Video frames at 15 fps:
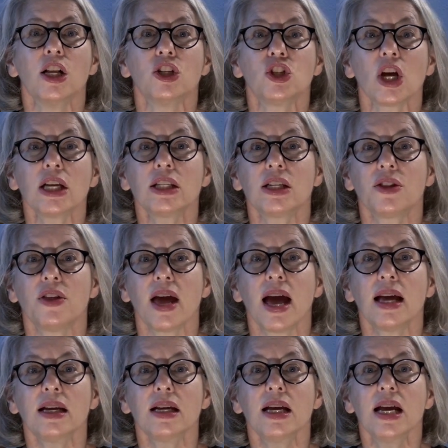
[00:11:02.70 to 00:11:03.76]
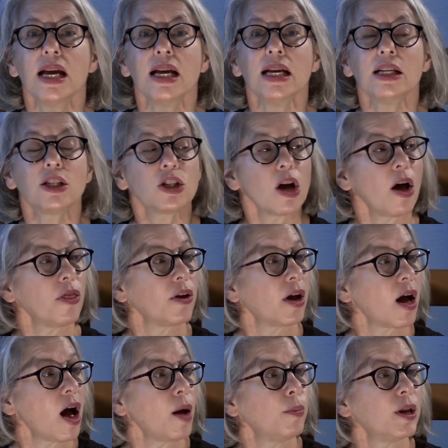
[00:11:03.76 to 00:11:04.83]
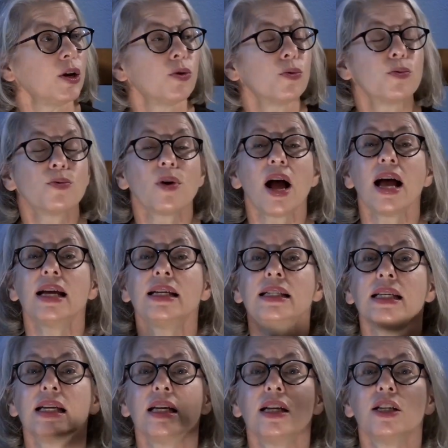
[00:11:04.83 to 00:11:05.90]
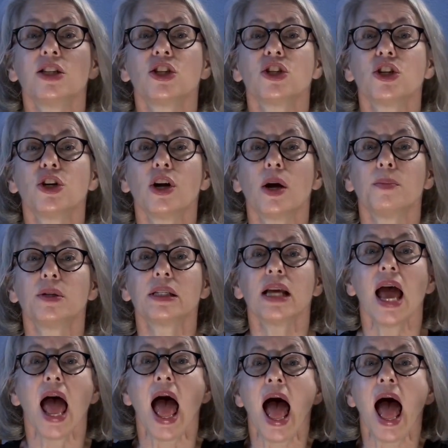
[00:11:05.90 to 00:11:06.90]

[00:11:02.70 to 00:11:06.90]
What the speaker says: Just then he saw the goblin rising in his stirrups